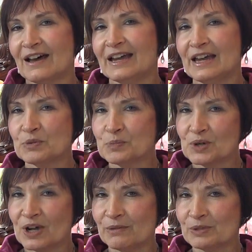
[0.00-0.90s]
I have a
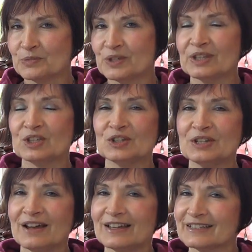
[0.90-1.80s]
problem with it,
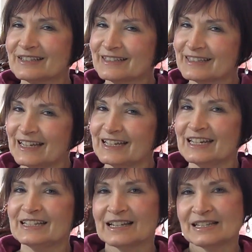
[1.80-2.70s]
not that
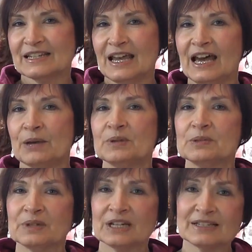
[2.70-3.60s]
it doesn't happen,
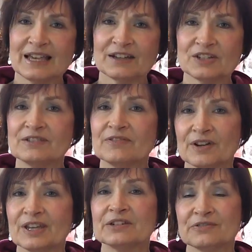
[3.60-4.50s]
but it's actually
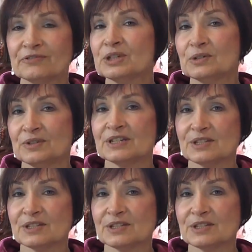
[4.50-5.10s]
very infrequent.